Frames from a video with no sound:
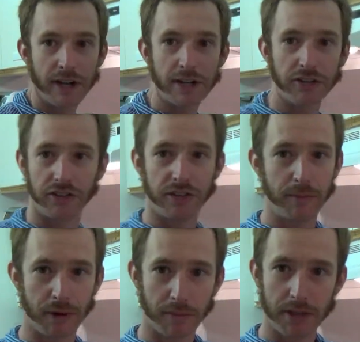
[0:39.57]
not using
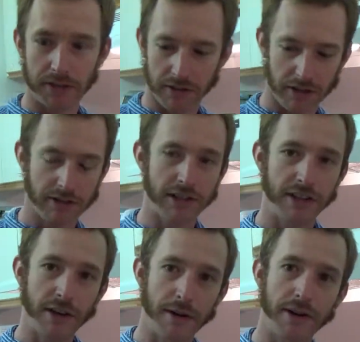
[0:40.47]
typical pizza sauce. I'm
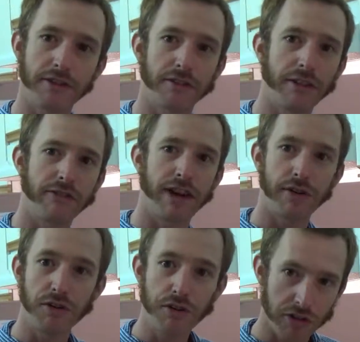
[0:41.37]
not, because if I
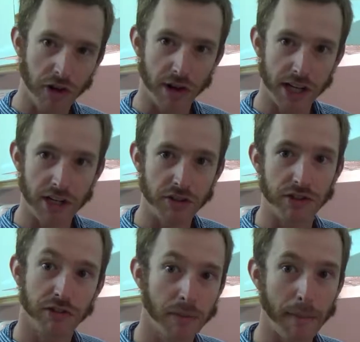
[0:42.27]
don't use it all, I can
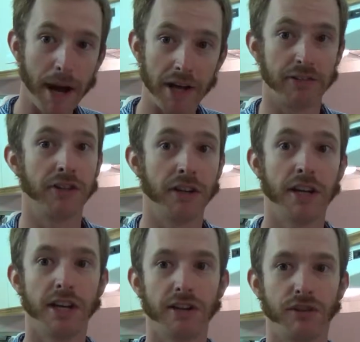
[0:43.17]
use it for my pasta.
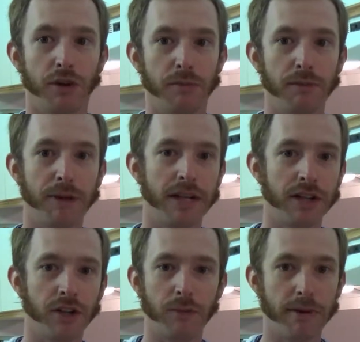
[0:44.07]
So I'm being a
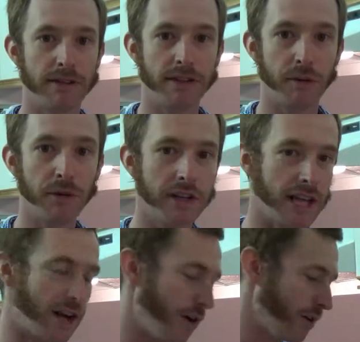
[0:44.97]
little bit, what do
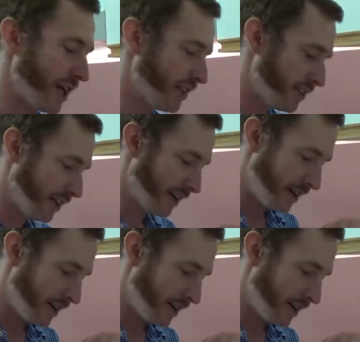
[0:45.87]
they call that?